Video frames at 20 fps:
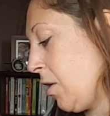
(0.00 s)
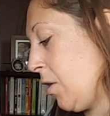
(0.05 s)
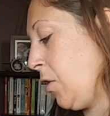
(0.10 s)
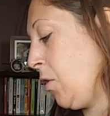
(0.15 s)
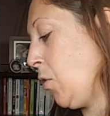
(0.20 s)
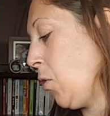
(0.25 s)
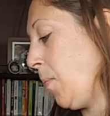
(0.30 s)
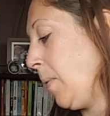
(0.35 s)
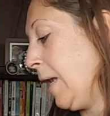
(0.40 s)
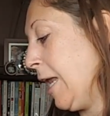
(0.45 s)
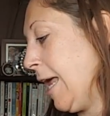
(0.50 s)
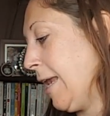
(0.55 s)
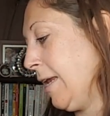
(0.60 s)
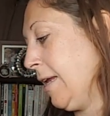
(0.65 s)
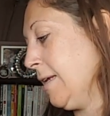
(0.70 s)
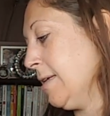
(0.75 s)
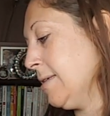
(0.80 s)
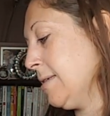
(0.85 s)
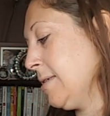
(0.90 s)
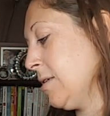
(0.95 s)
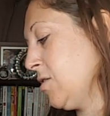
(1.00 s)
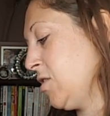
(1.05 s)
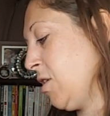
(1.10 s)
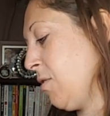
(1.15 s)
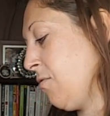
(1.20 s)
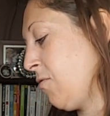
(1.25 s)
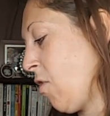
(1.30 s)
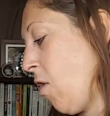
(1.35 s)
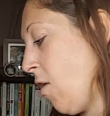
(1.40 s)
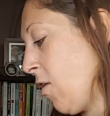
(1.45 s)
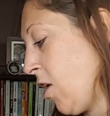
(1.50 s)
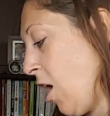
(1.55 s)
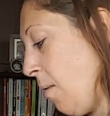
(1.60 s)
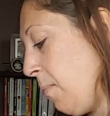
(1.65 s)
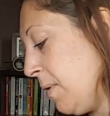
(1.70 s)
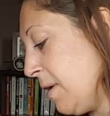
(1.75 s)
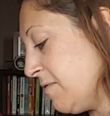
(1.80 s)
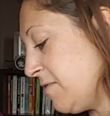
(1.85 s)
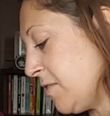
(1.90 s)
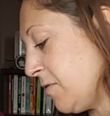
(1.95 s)
your planners. So I've got a
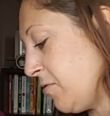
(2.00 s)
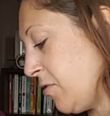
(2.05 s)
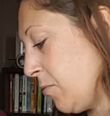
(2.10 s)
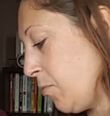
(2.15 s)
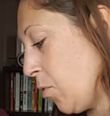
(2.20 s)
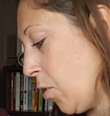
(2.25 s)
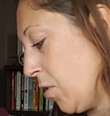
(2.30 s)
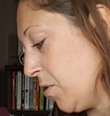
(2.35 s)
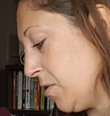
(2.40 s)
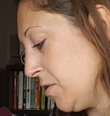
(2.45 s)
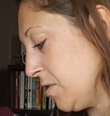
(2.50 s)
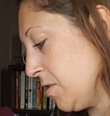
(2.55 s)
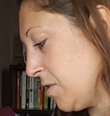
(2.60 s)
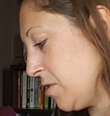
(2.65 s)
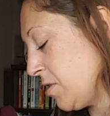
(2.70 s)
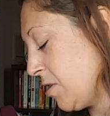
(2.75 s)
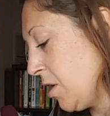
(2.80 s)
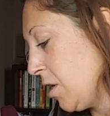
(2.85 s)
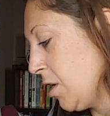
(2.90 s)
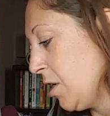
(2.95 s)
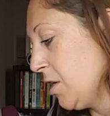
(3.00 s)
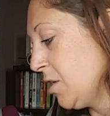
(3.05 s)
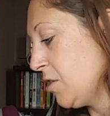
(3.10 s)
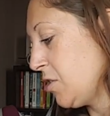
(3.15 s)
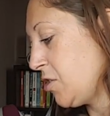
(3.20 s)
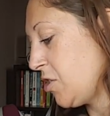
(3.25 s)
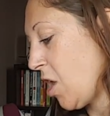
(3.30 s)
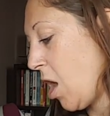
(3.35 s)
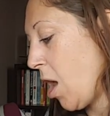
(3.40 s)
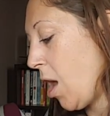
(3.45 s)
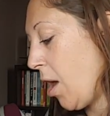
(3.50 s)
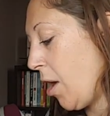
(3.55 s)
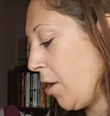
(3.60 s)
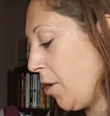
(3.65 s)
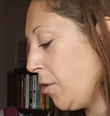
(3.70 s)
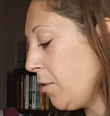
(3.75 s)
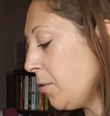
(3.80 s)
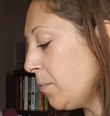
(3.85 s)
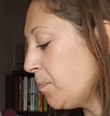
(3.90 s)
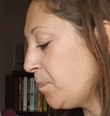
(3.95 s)
couple of different ones.
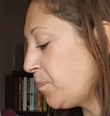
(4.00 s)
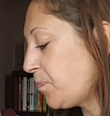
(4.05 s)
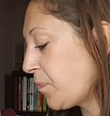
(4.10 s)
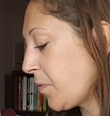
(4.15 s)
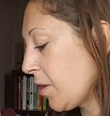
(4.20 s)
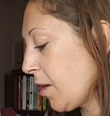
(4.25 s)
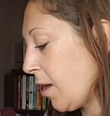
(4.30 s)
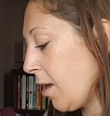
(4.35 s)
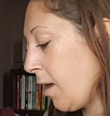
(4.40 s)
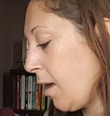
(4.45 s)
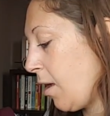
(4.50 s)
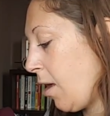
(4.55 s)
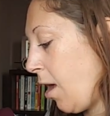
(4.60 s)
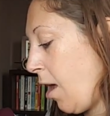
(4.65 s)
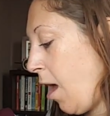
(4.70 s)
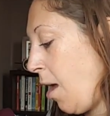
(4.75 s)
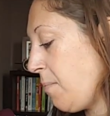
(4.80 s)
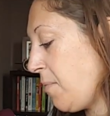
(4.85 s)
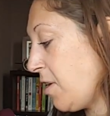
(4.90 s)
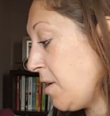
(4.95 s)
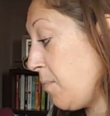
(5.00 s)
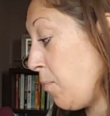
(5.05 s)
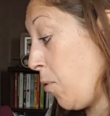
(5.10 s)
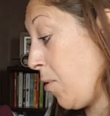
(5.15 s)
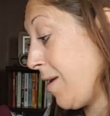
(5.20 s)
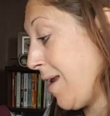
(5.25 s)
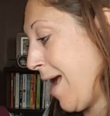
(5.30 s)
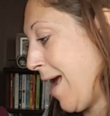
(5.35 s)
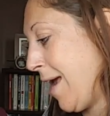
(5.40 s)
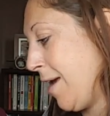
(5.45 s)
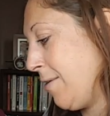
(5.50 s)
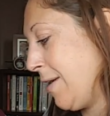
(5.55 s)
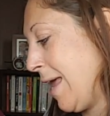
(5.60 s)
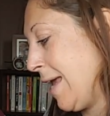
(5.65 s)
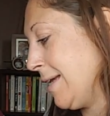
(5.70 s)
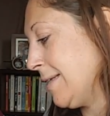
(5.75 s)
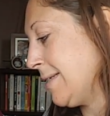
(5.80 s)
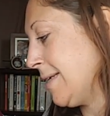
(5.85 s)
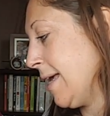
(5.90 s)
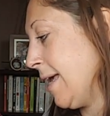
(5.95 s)
So I'm going to print out
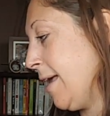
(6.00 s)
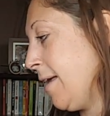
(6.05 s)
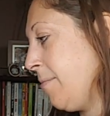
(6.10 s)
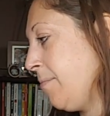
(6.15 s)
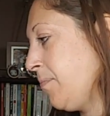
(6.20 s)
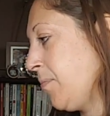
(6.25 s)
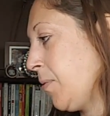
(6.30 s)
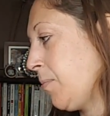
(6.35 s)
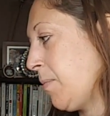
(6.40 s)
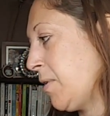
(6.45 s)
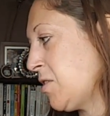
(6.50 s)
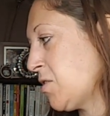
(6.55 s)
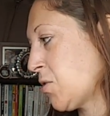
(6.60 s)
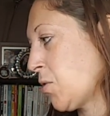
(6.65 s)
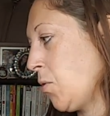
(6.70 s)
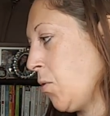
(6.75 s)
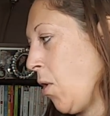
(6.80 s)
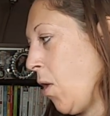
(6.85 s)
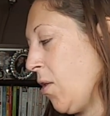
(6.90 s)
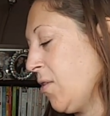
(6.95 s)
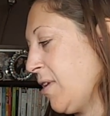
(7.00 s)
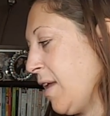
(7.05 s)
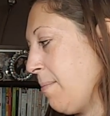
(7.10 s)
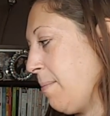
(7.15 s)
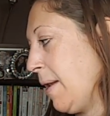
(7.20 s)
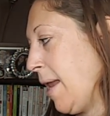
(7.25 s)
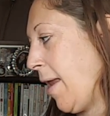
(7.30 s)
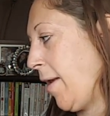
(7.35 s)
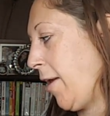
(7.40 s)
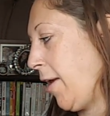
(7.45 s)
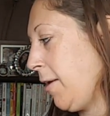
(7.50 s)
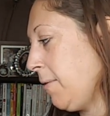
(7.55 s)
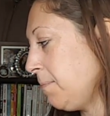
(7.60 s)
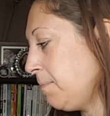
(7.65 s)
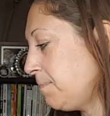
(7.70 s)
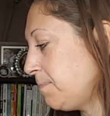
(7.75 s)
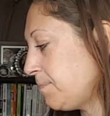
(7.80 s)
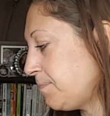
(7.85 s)
later my school holiday planner,